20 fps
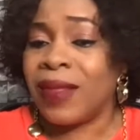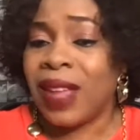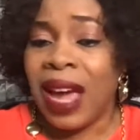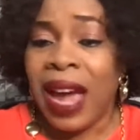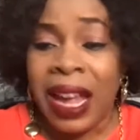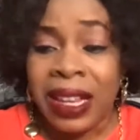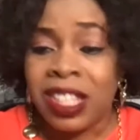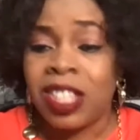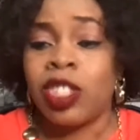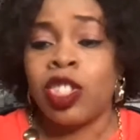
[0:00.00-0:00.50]

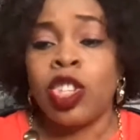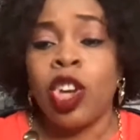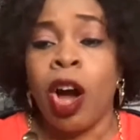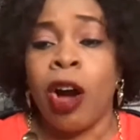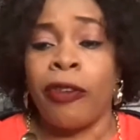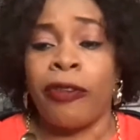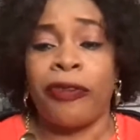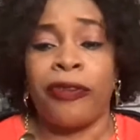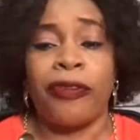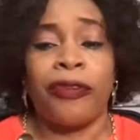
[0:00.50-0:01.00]
it's
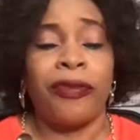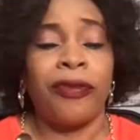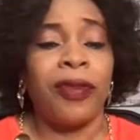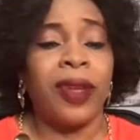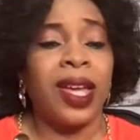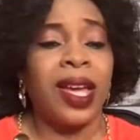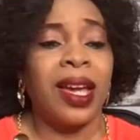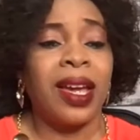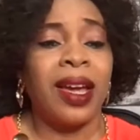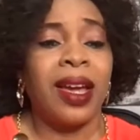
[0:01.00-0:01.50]
tough,
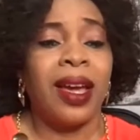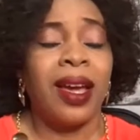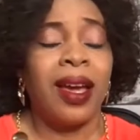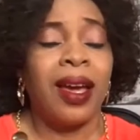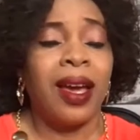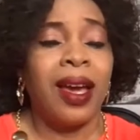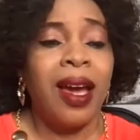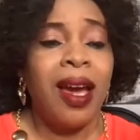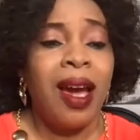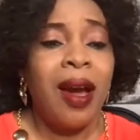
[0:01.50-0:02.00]

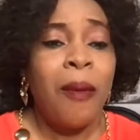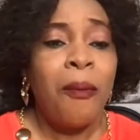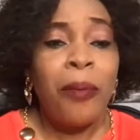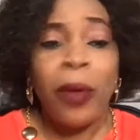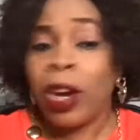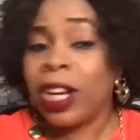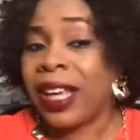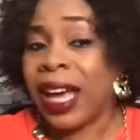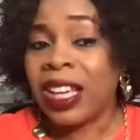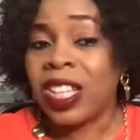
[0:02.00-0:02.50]

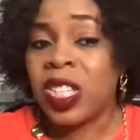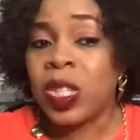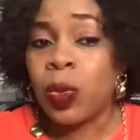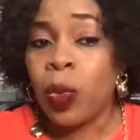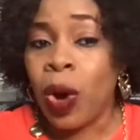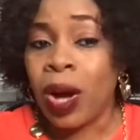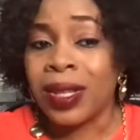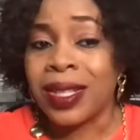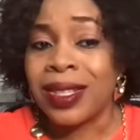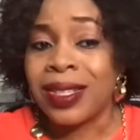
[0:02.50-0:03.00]
but guess
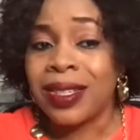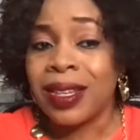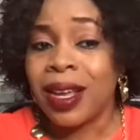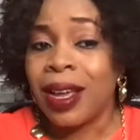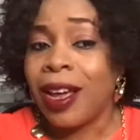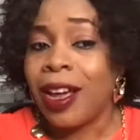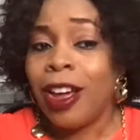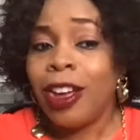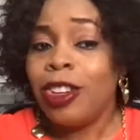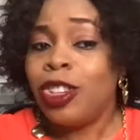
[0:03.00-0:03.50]
what?
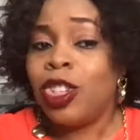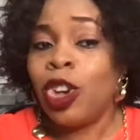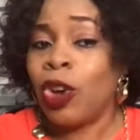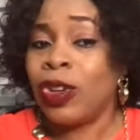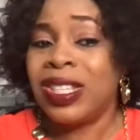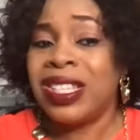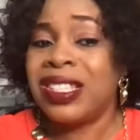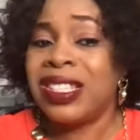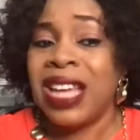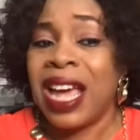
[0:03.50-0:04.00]

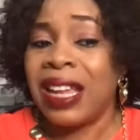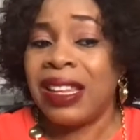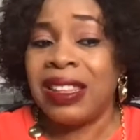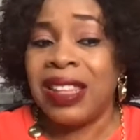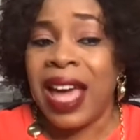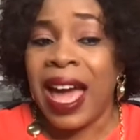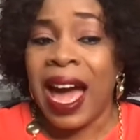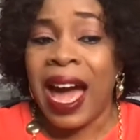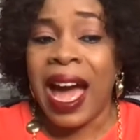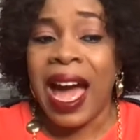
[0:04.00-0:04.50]
Don't stay
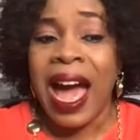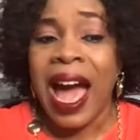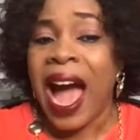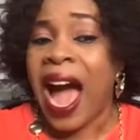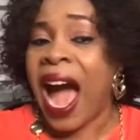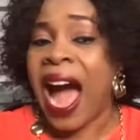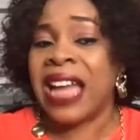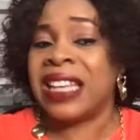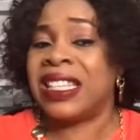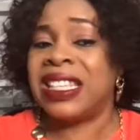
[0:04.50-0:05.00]
there
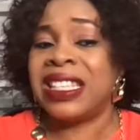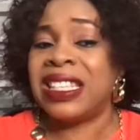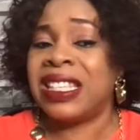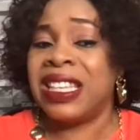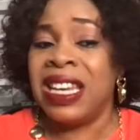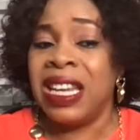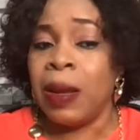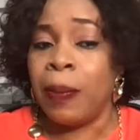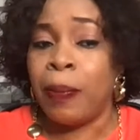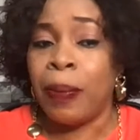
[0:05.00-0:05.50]
and
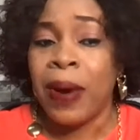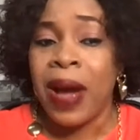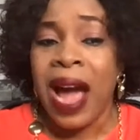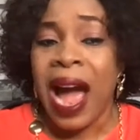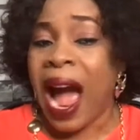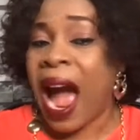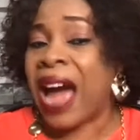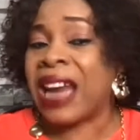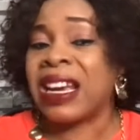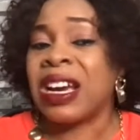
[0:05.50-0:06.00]
sleep
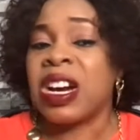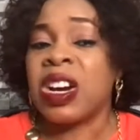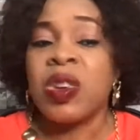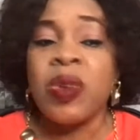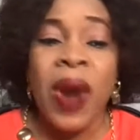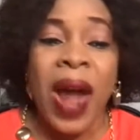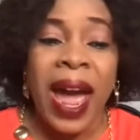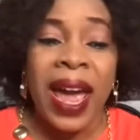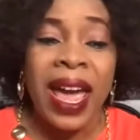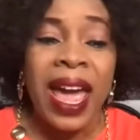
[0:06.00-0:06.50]
and
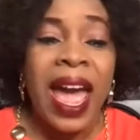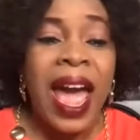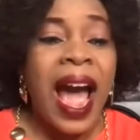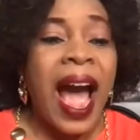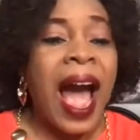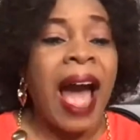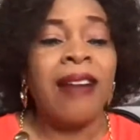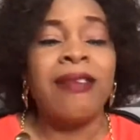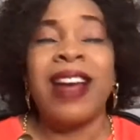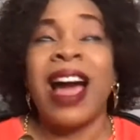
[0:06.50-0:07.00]
cry
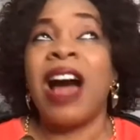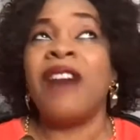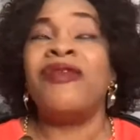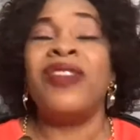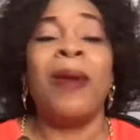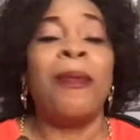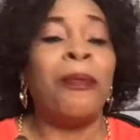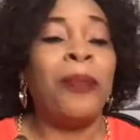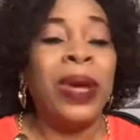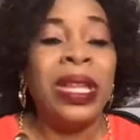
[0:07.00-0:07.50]
and have
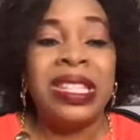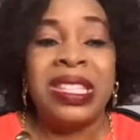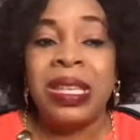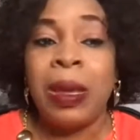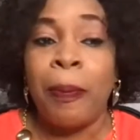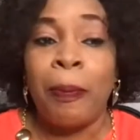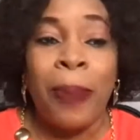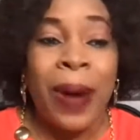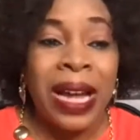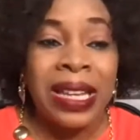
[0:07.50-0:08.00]
a pity
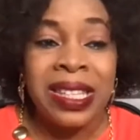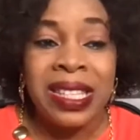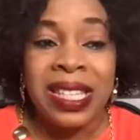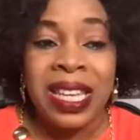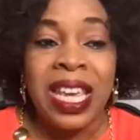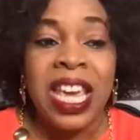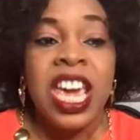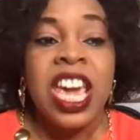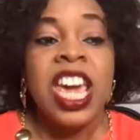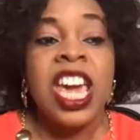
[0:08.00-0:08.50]

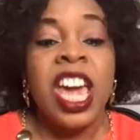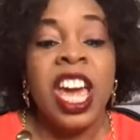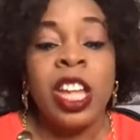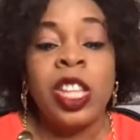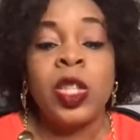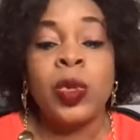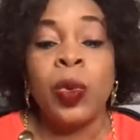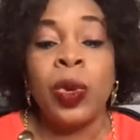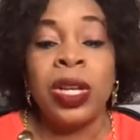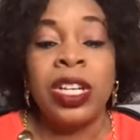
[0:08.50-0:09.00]
party.
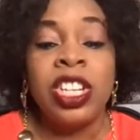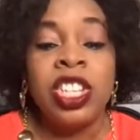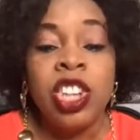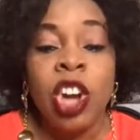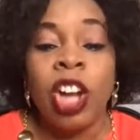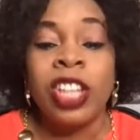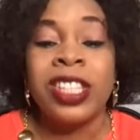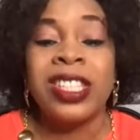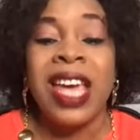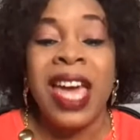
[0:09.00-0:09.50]
It will
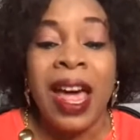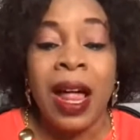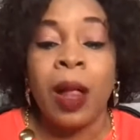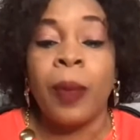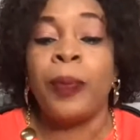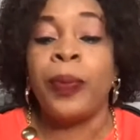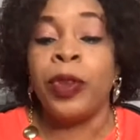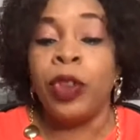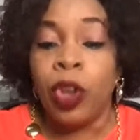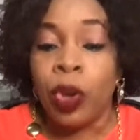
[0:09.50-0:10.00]
not
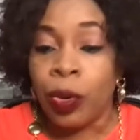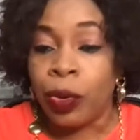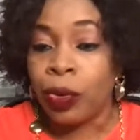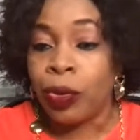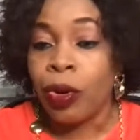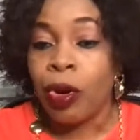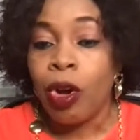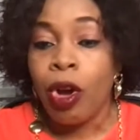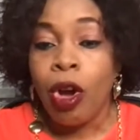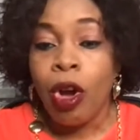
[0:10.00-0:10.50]
help you.
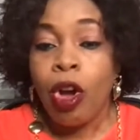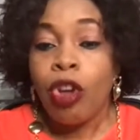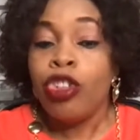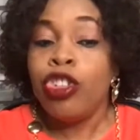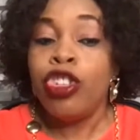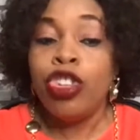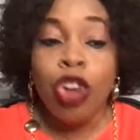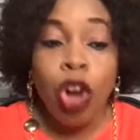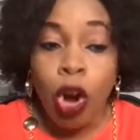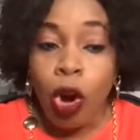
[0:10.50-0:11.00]

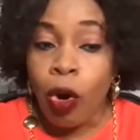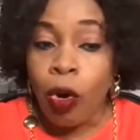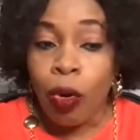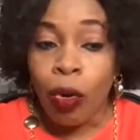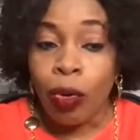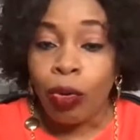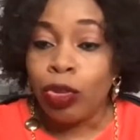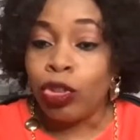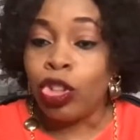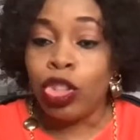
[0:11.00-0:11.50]

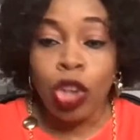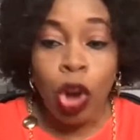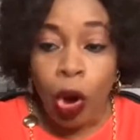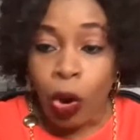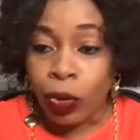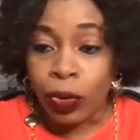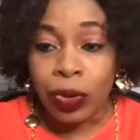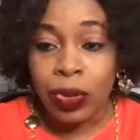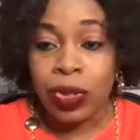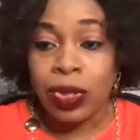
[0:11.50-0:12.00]
No,
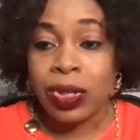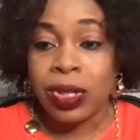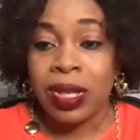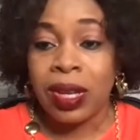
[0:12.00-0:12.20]
don't.